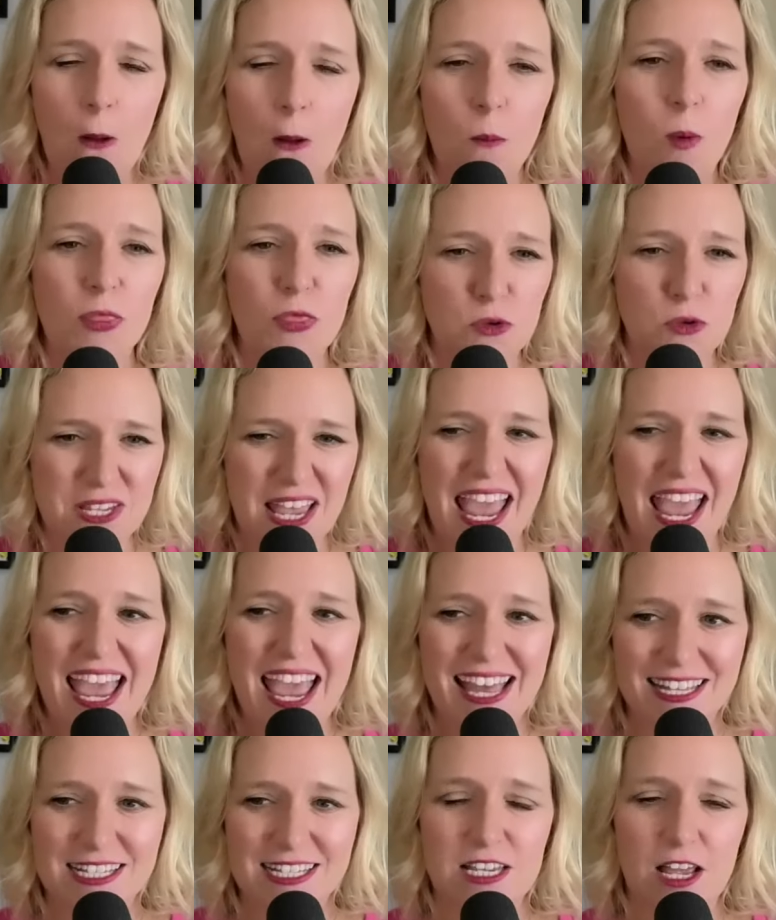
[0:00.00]
what those
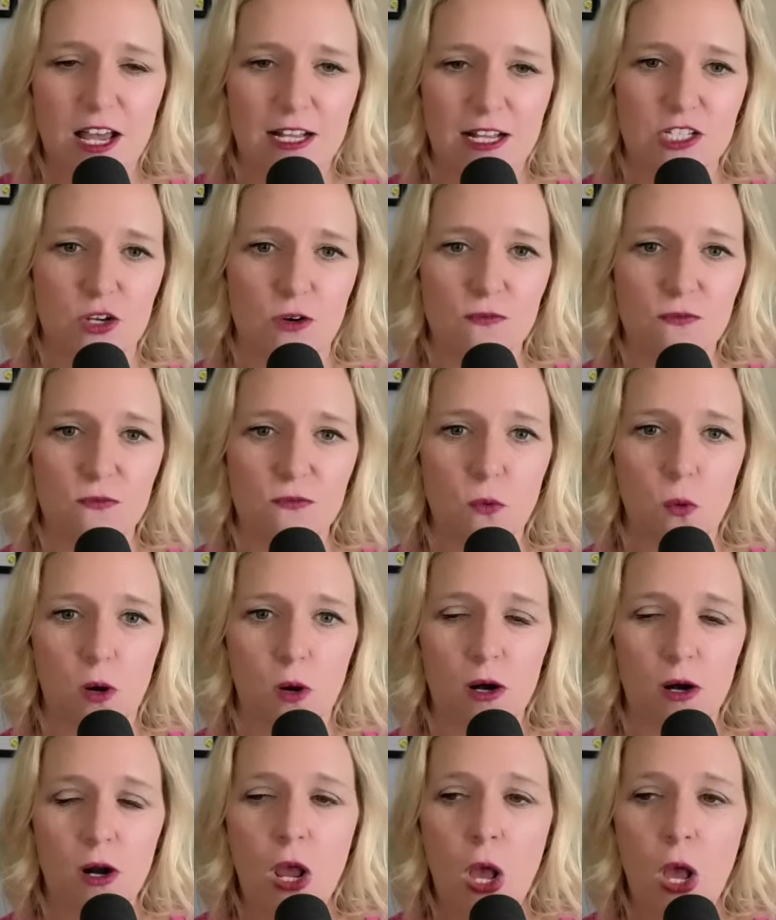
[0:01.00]
hand signs are for.